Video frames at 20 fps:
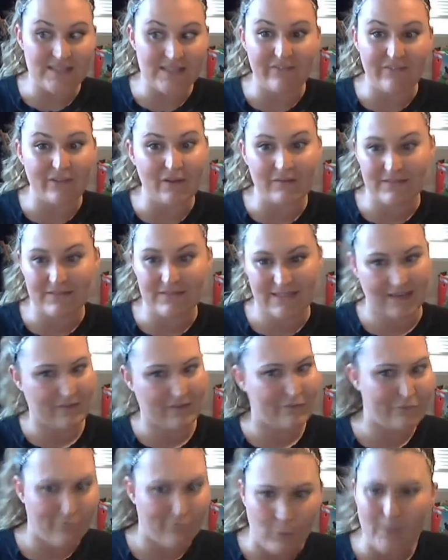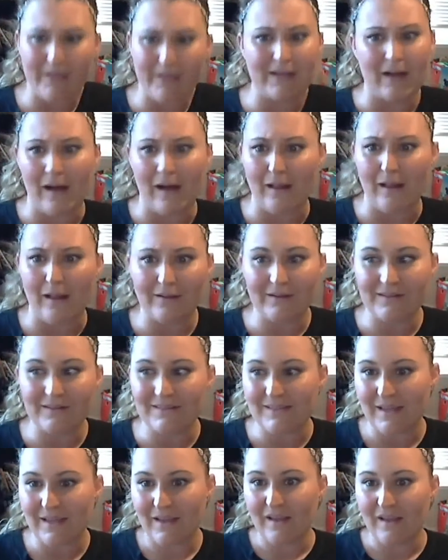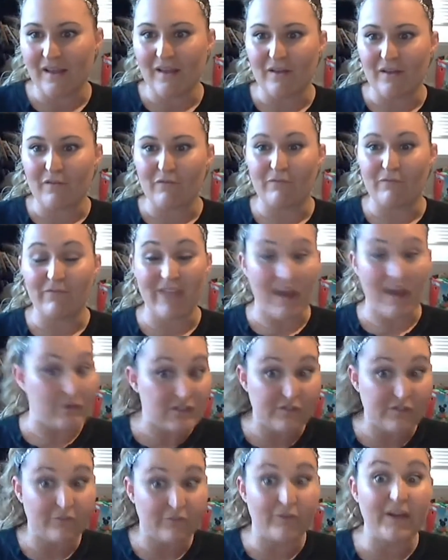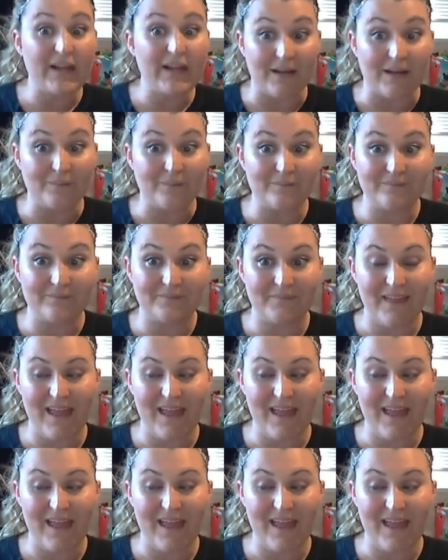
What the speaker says: even though it was like $40, that was freedom.